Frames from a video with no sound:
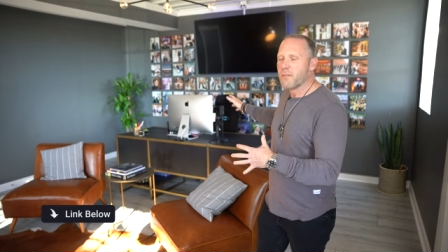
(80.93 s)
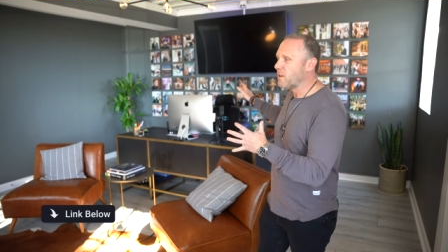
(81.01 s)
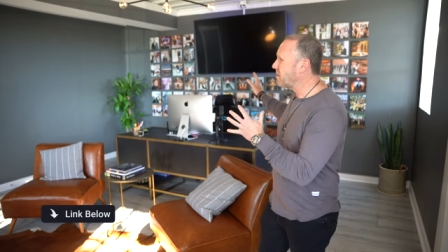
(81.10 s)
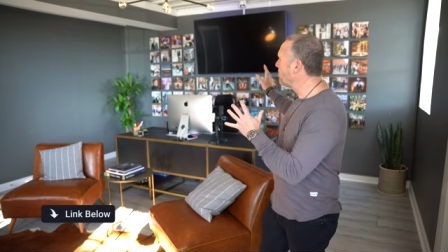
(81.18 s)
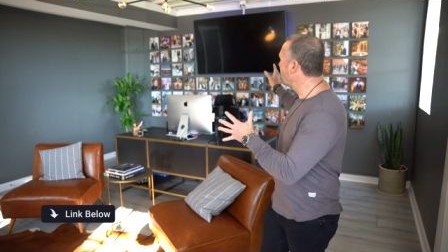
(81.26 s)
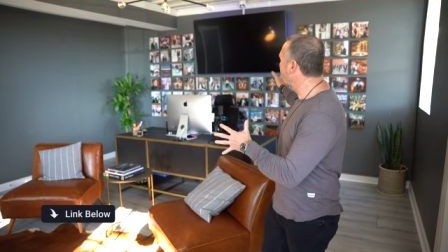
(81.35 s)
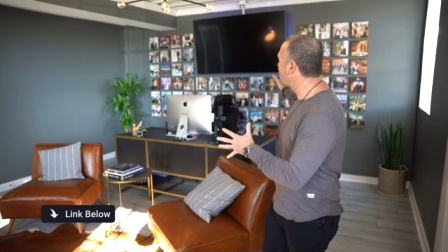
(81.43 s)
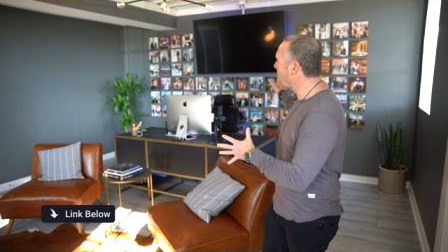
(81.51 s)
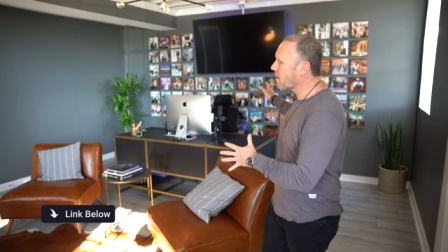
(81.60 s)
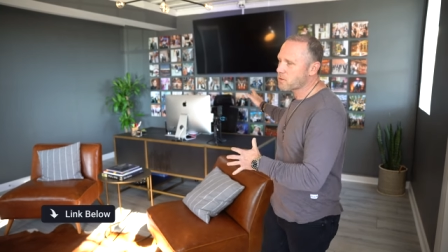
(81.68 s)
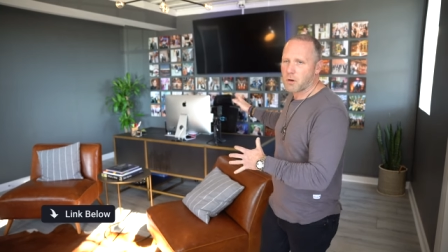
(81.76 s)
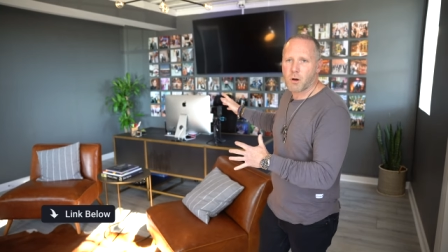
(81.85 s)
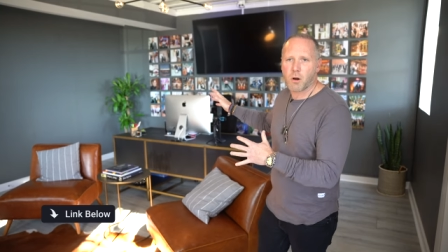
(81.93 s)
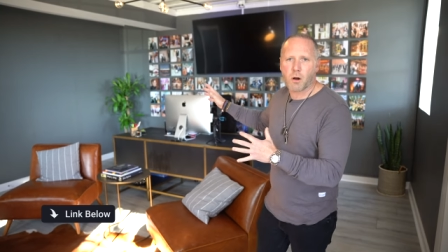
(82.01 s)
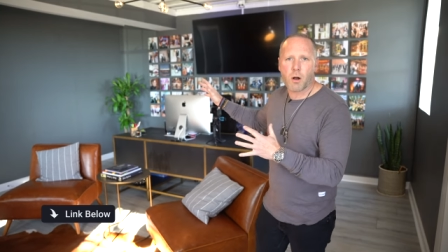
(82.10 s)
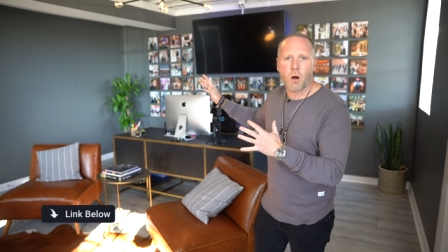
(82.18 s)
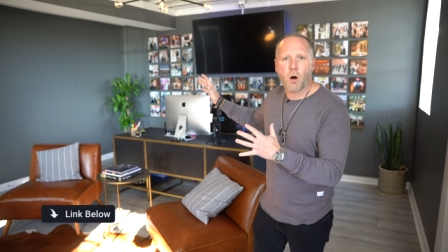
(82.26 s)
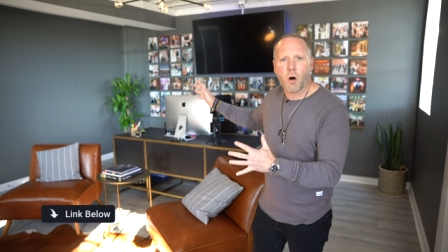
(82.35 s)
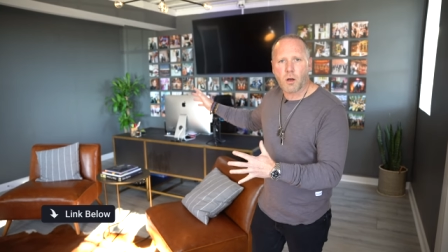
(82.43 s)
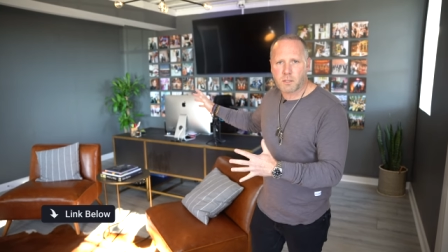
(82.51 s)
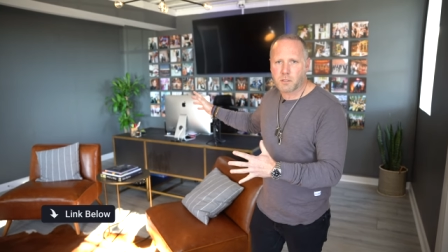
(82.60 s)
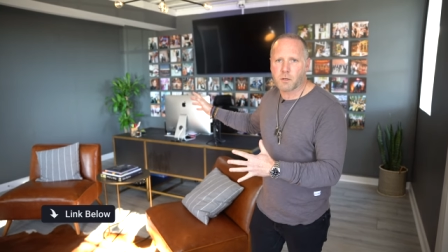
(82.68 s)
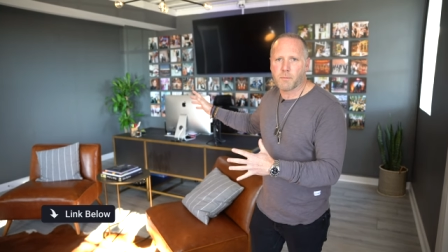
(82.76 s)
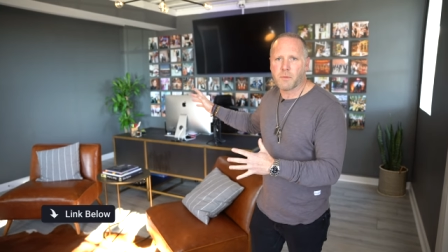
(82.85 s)
These mixed tiles are
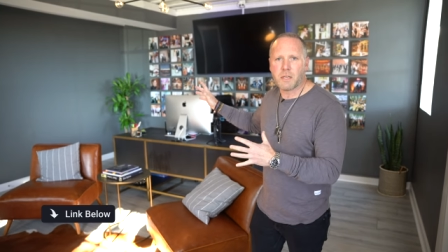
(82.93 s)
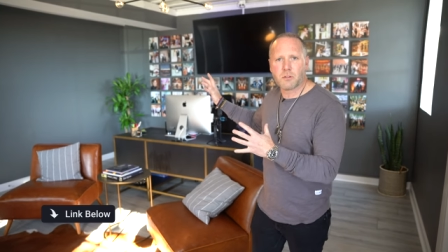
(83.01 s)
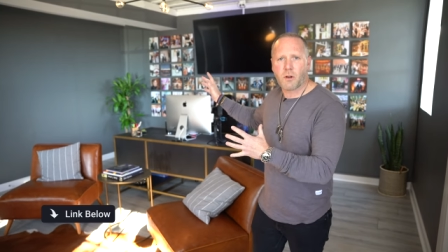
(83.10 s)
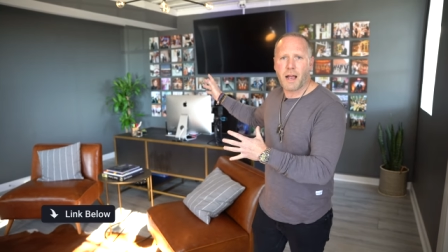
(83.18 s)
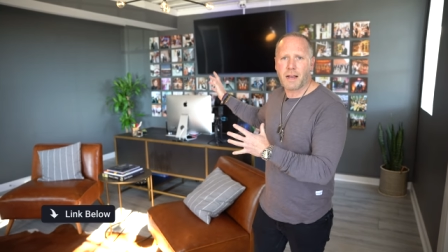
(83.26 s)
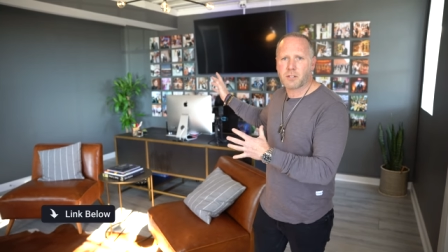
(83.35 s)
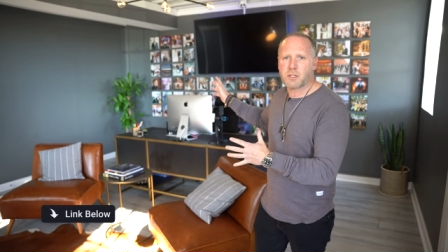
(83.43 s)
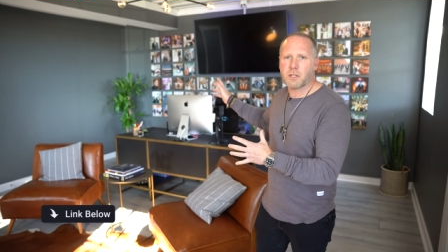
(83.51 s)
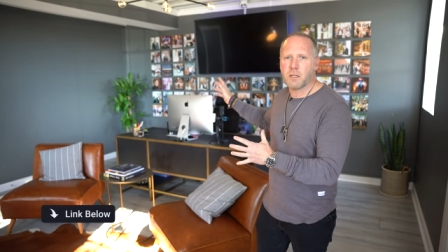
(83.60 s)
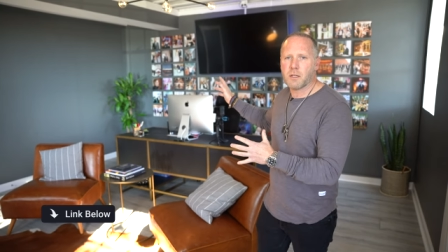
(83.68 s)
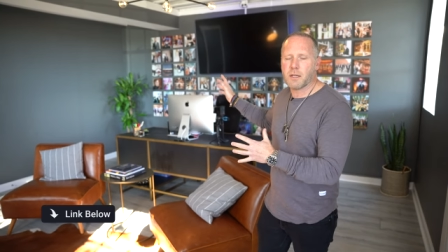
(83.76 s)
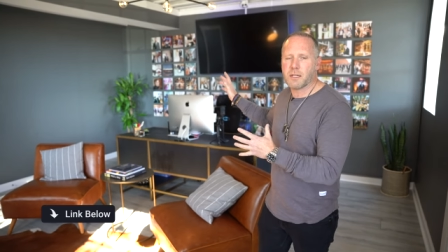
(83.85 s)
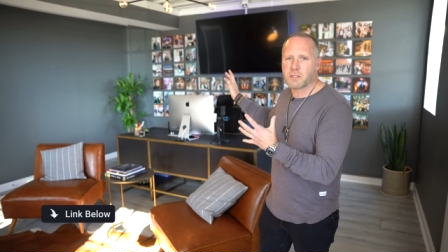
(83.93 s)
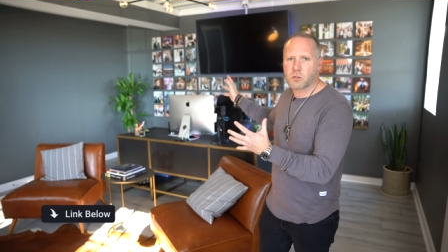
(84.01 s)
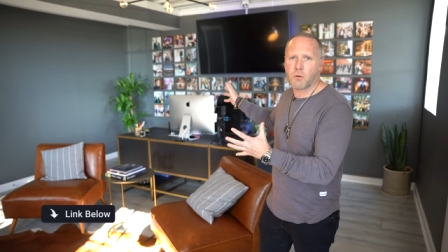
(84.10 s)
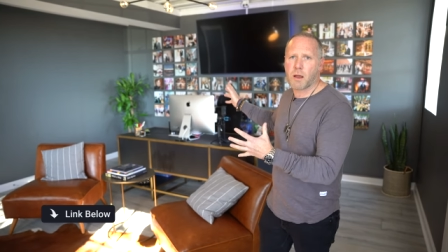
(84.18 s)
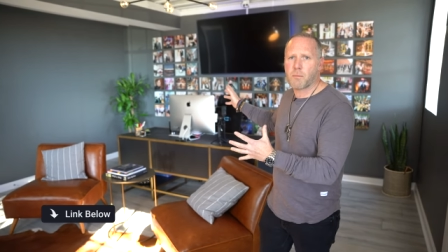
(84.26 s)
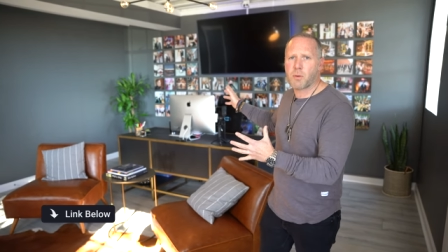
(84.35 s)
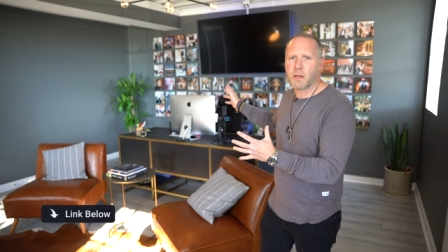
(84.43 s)
awesome. These are actually Instagram